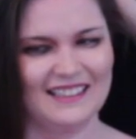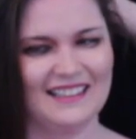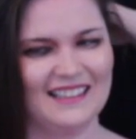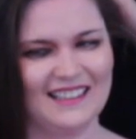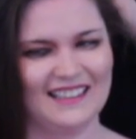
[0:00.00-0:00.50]

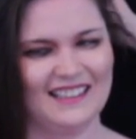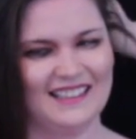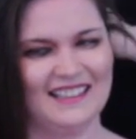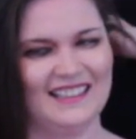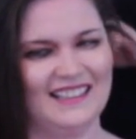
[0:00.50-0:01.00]

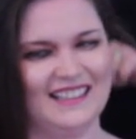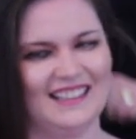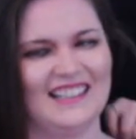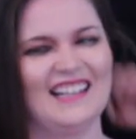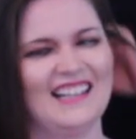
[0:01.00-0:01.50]

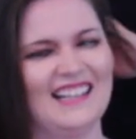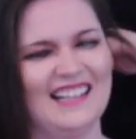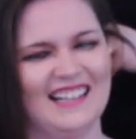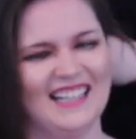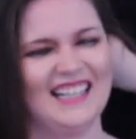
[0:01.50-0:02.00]

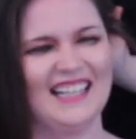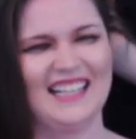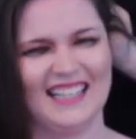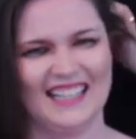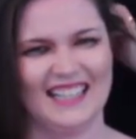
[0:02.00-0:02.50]

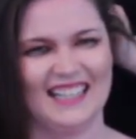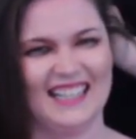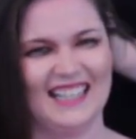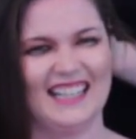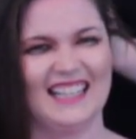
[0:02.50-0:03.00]

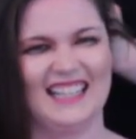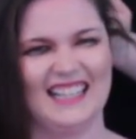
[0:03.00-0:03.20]
The person shown says nothing.